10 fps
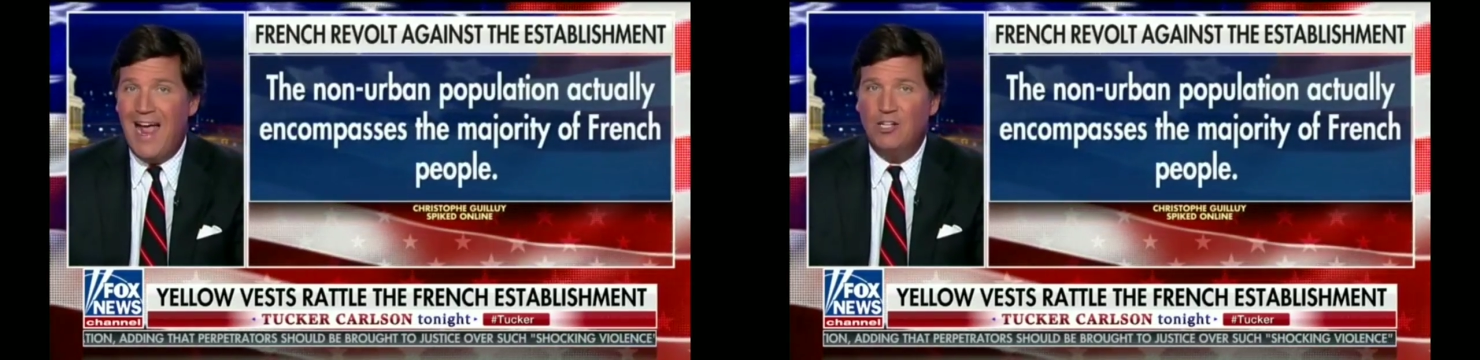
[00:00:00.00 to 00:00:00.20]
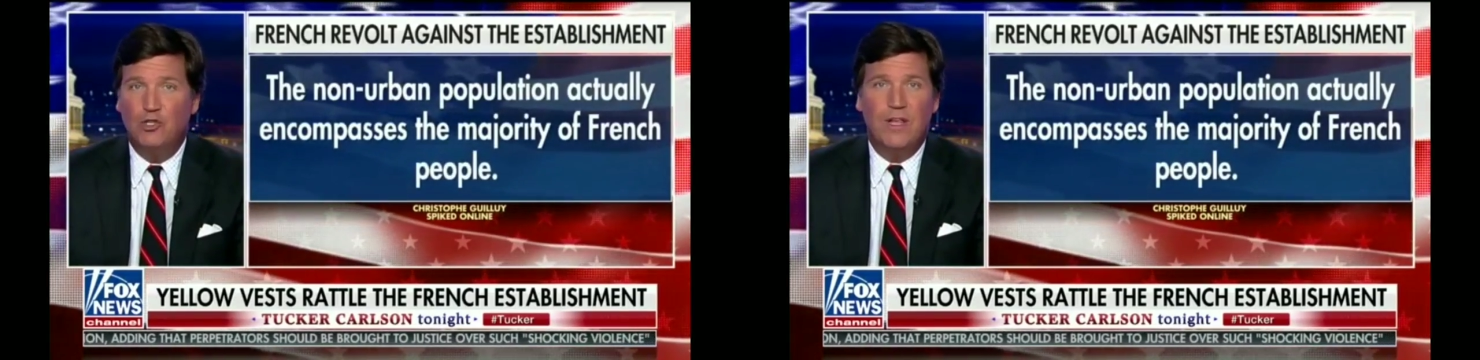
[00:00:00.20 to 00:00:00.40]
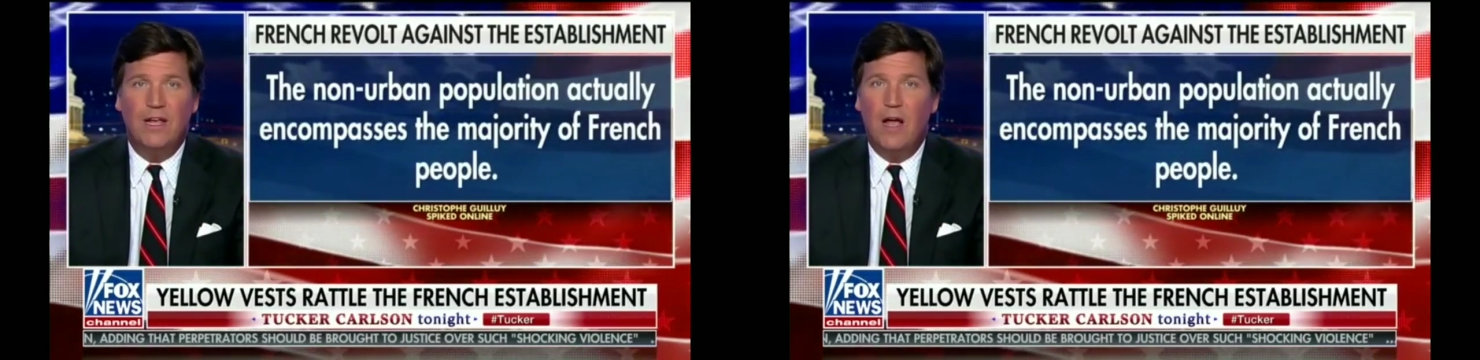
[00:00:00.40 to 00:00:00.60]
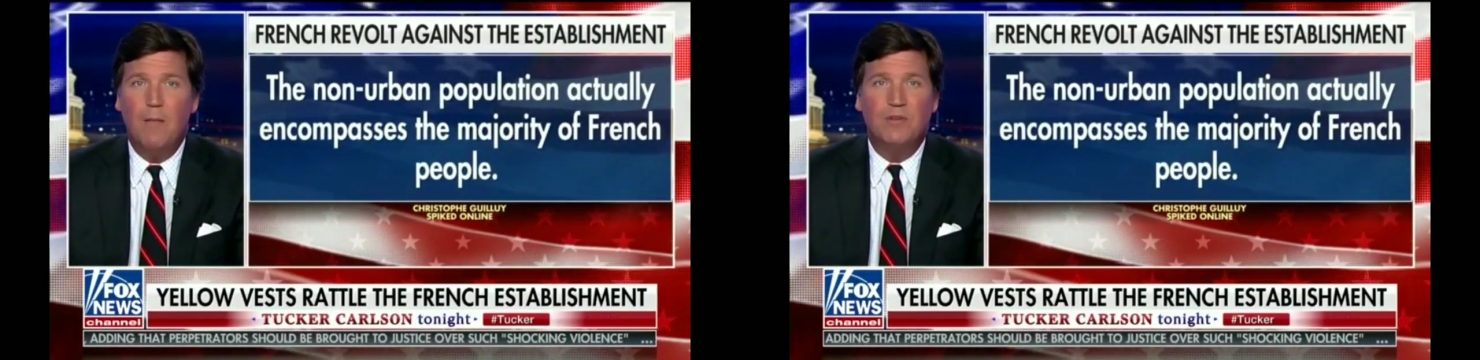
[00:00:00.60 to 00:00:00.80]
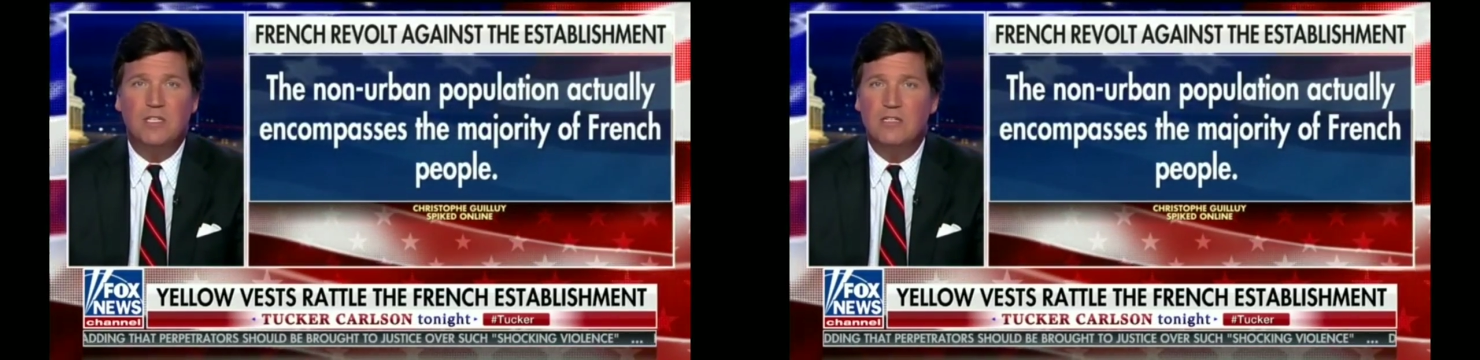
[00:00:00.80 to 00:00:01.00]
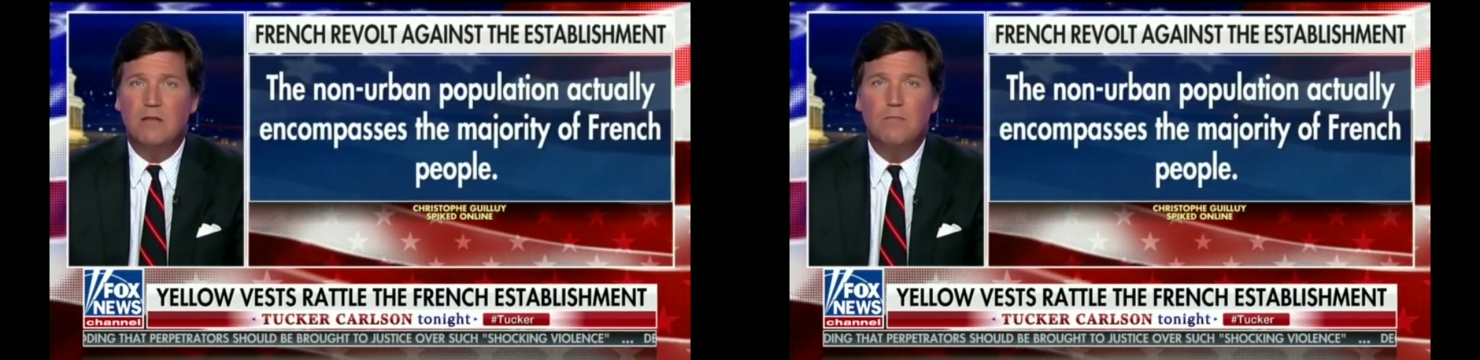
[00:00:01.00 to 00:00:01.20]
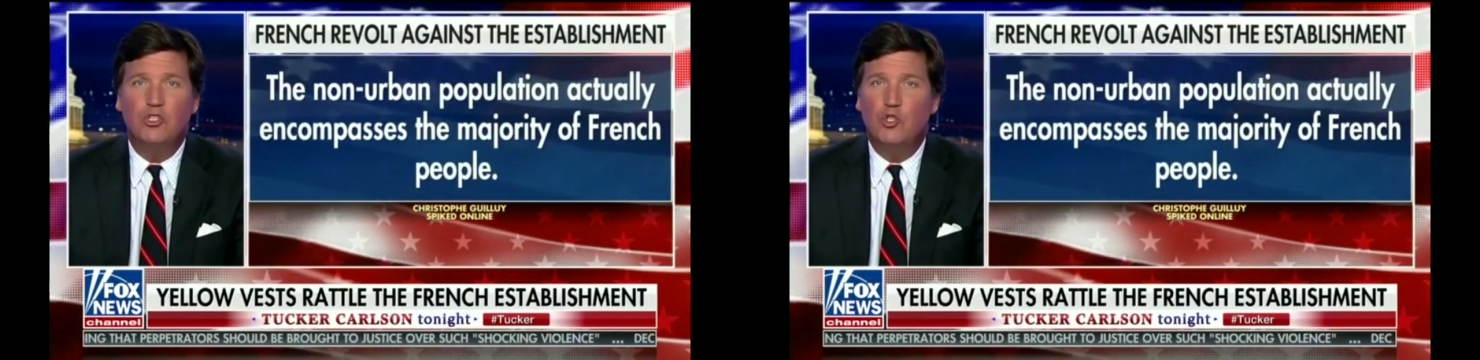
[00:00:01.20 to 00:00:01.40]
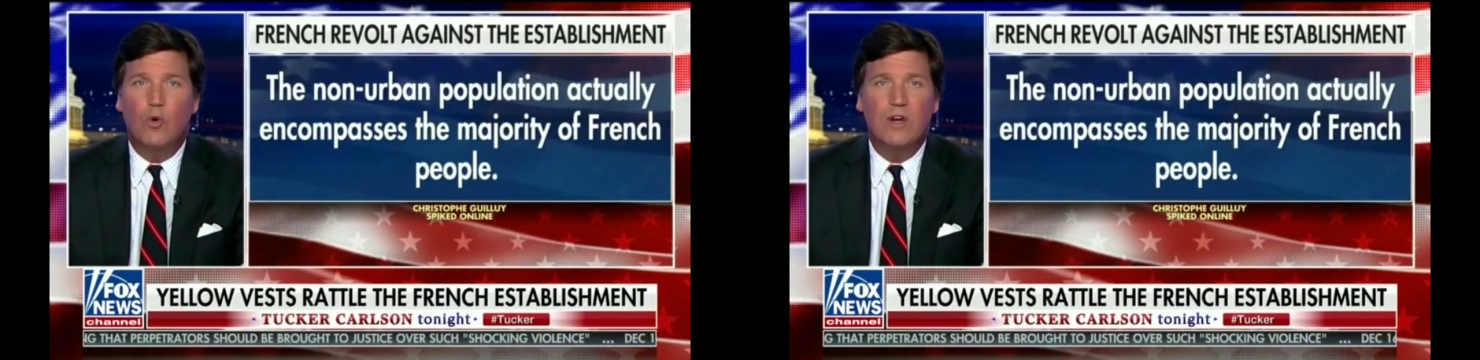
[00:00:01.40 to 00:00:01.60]
actually encompasses the
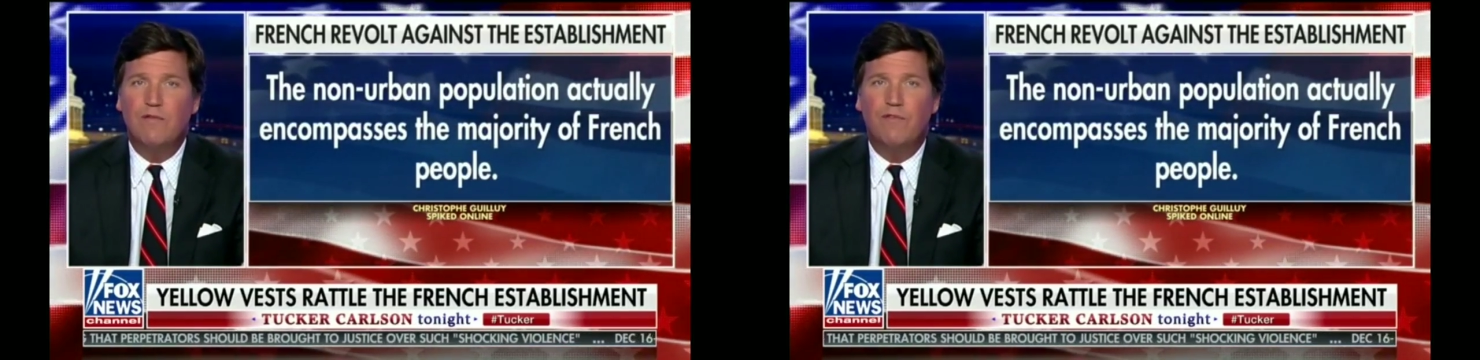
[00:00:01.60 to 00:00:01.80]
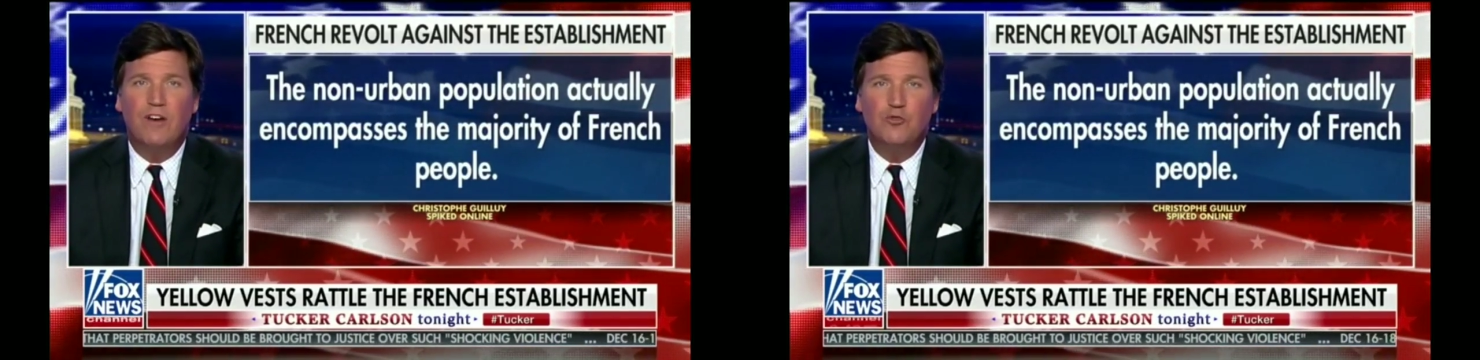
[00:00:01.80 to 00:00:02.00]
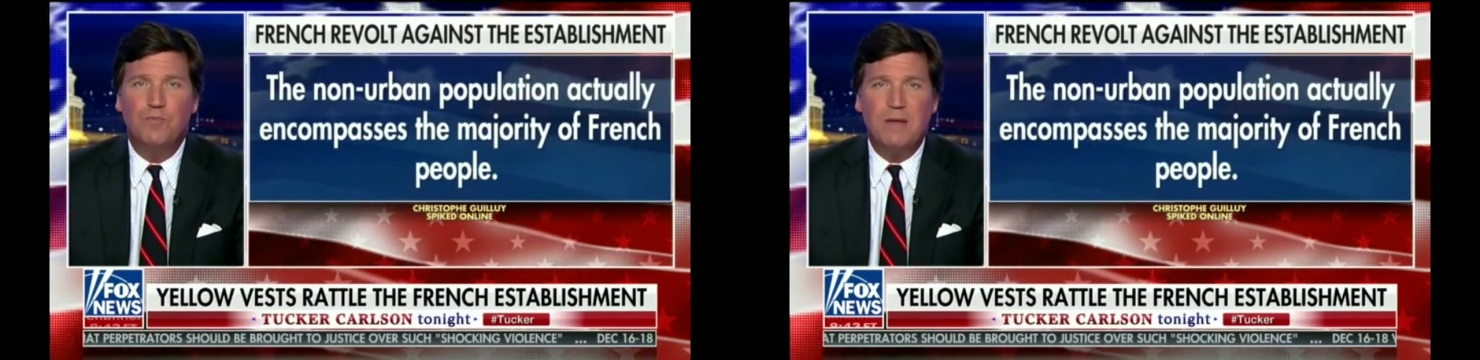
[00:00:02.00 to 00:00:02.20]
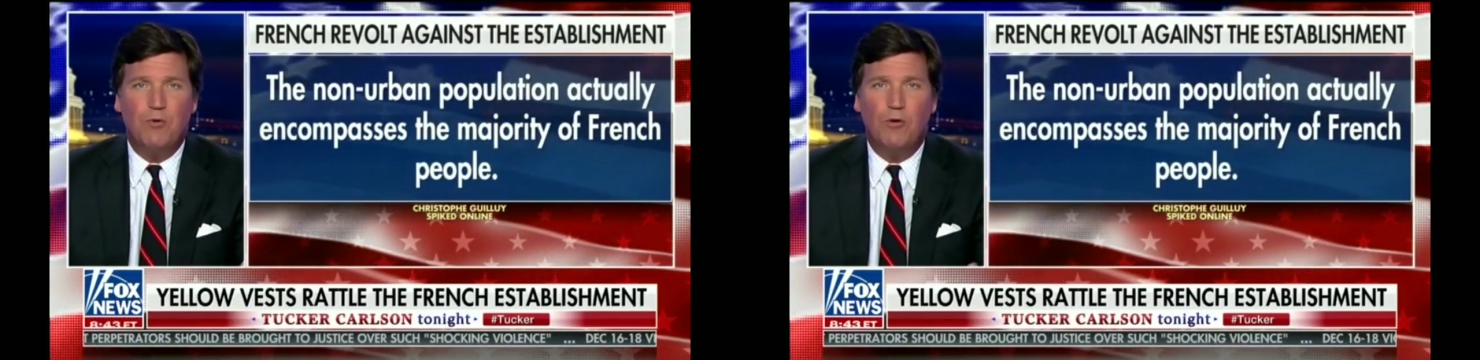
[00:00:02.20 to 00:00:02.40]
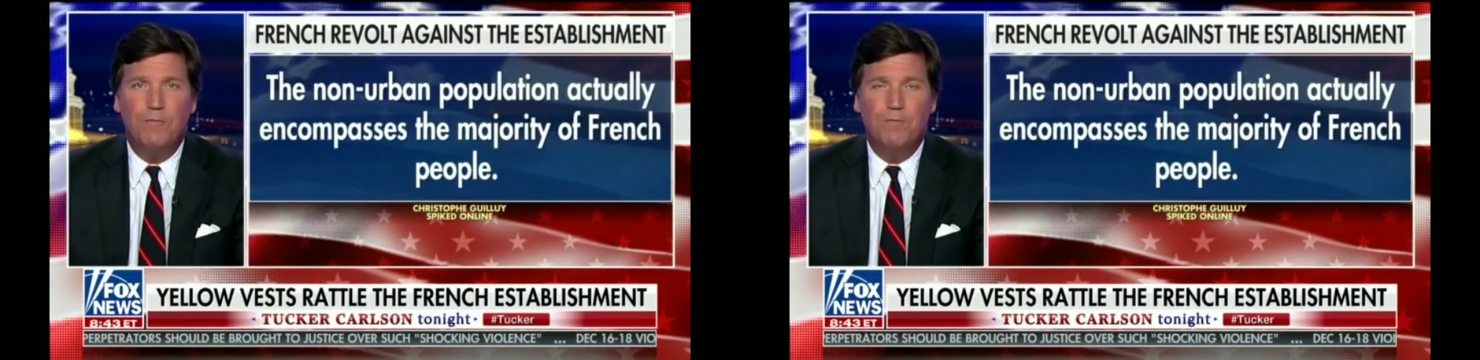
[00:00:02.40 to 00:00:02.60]
majority of French people.